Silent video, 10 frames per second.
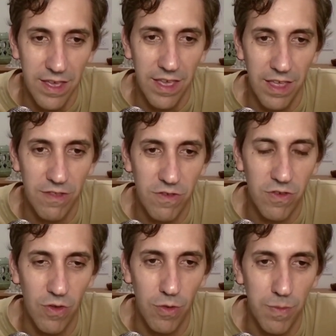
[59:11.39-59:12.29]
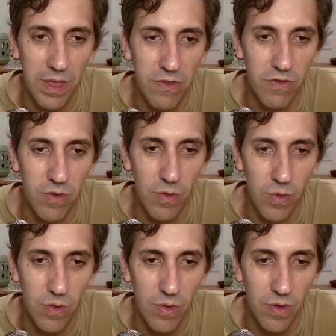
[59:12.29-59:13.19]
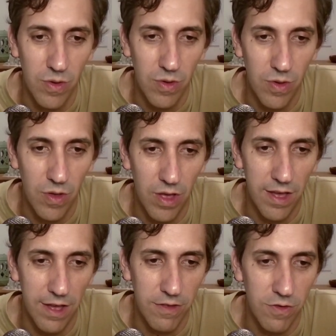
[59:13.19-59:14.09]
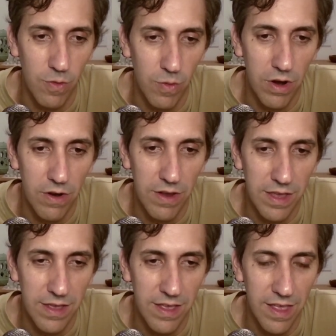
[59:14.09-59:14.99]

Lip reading: it should be too worrying.